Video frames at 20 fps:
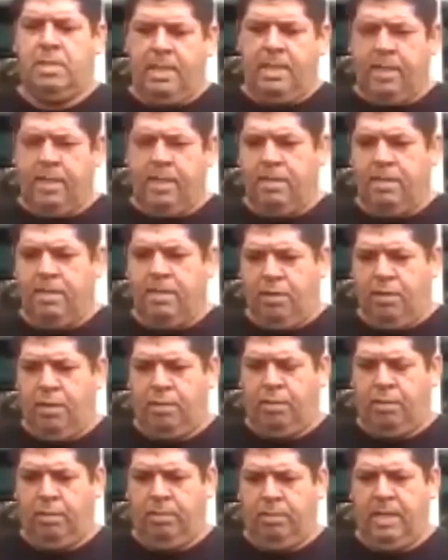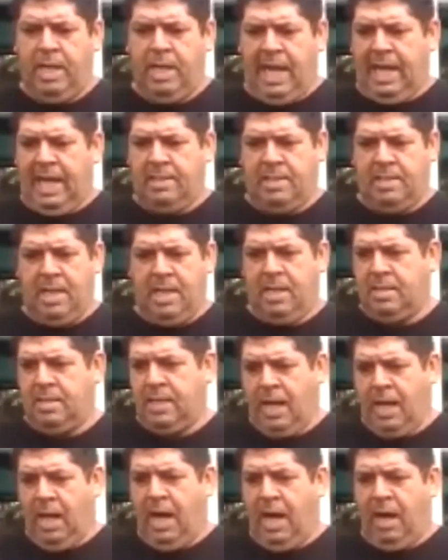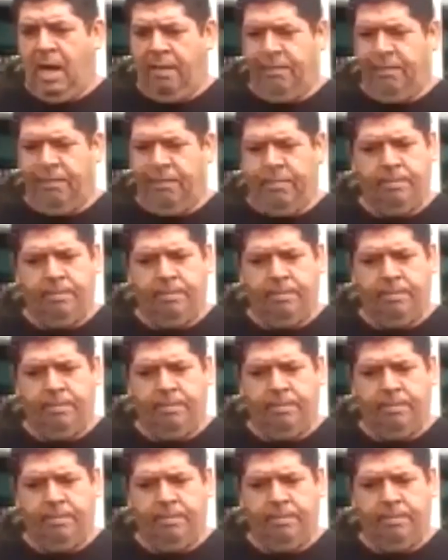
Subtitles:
sit in a circle and start to carve.